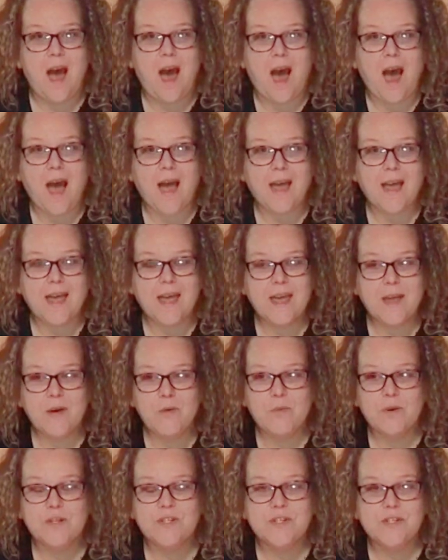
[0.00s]
I
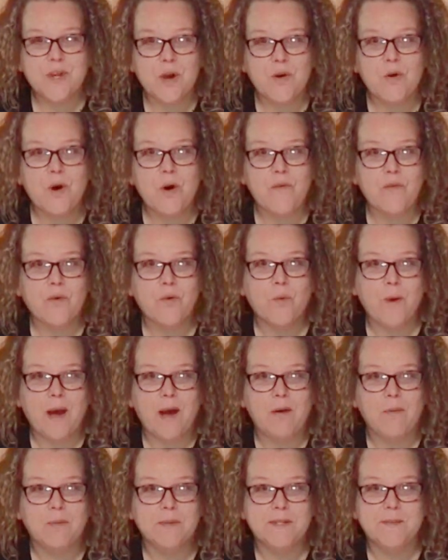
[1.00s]
was so
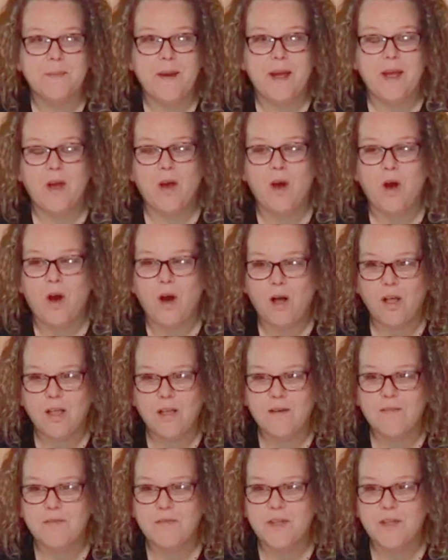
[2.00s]
overwhelmed by
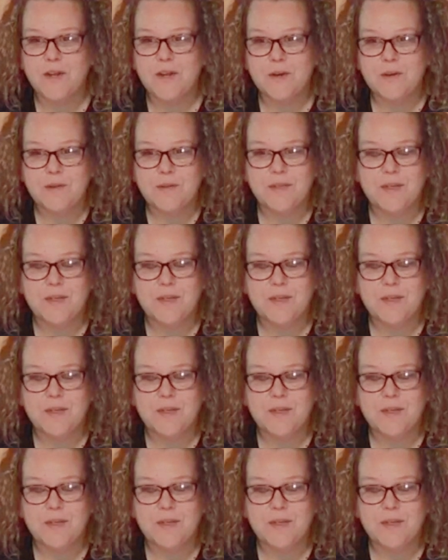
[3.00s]
all of the new